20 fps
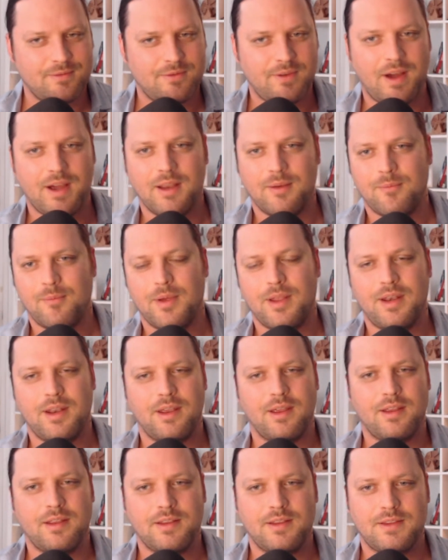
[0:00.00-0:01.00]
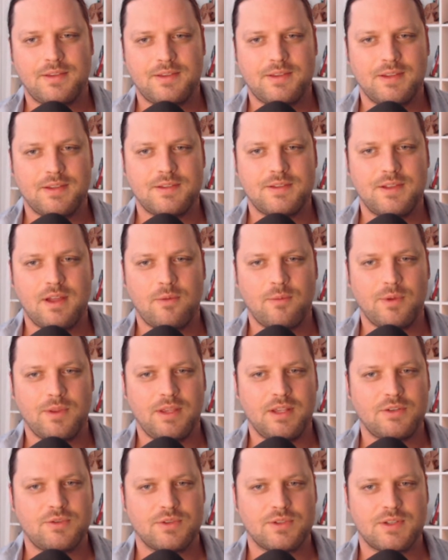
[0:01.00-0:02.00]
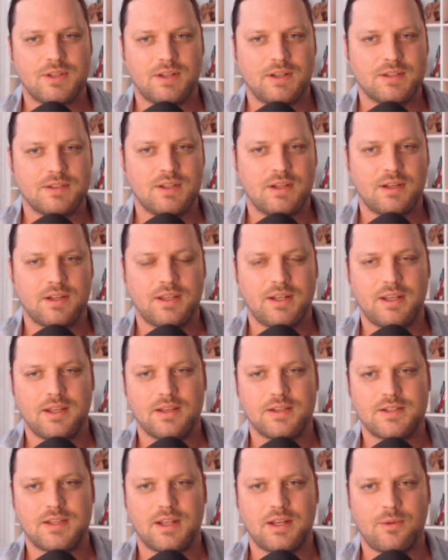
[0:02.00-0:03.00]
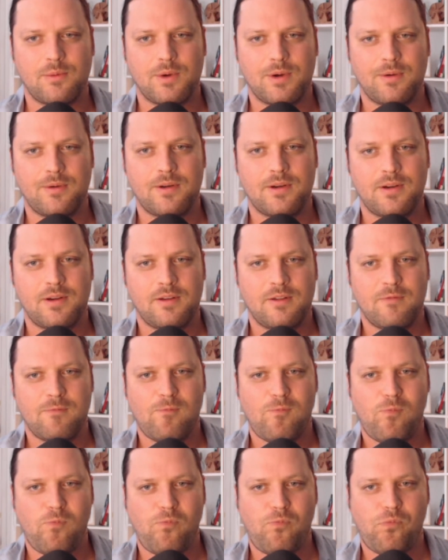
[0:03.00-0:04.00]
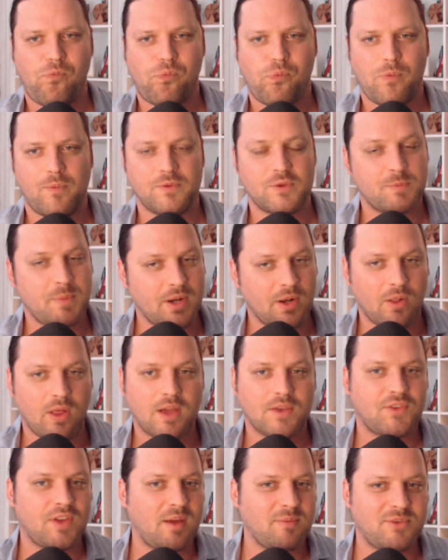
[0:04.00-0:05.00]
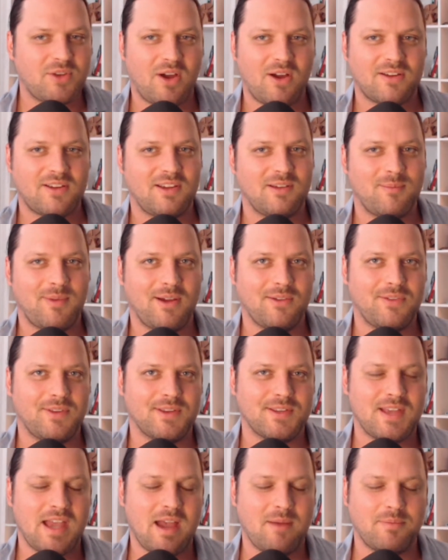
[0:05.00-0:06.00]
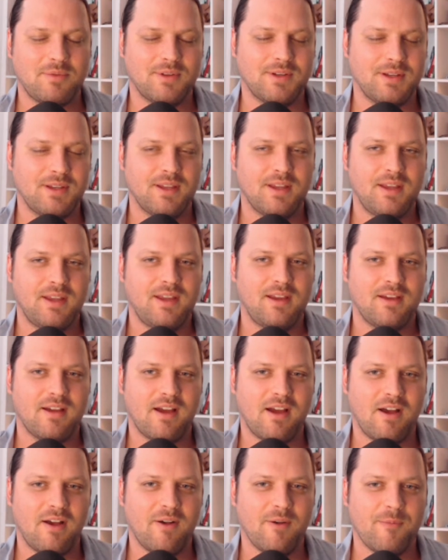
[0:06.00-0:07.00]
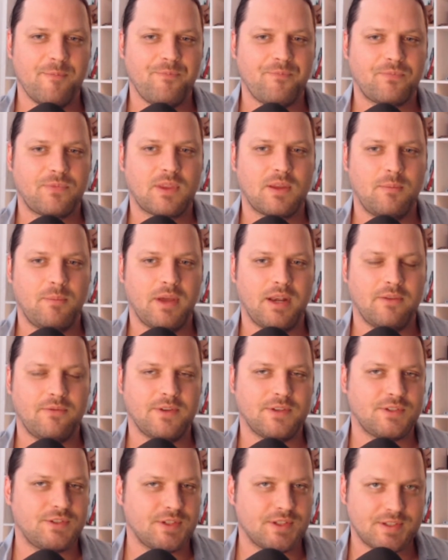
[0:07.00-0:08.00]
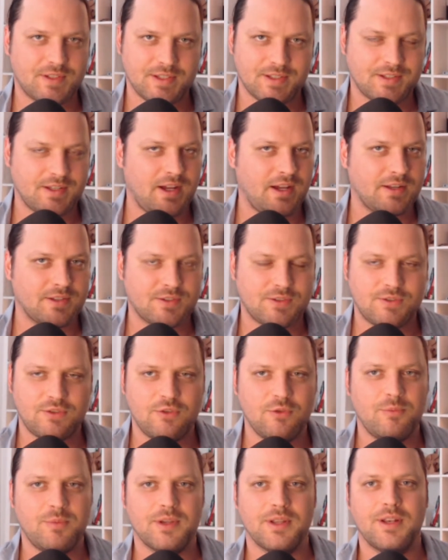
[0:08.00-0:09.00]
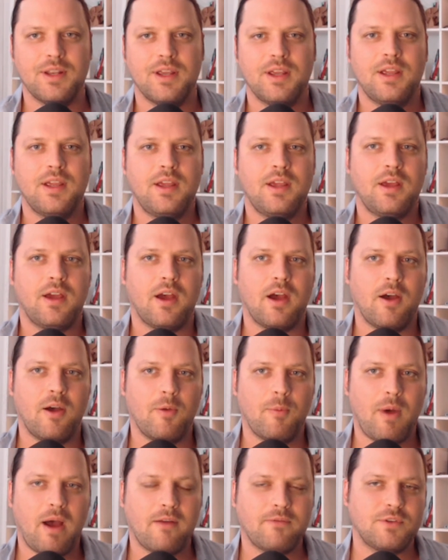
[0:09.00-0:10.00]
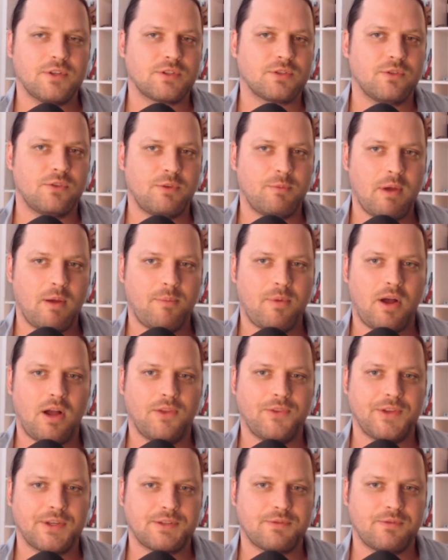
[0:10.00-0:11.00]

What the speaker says: Fine, but it's not really interesting. It's not getting us anywhere. We spend a lot of time talking about this happily, but if it's just this kind of stupid, I've just learned about politics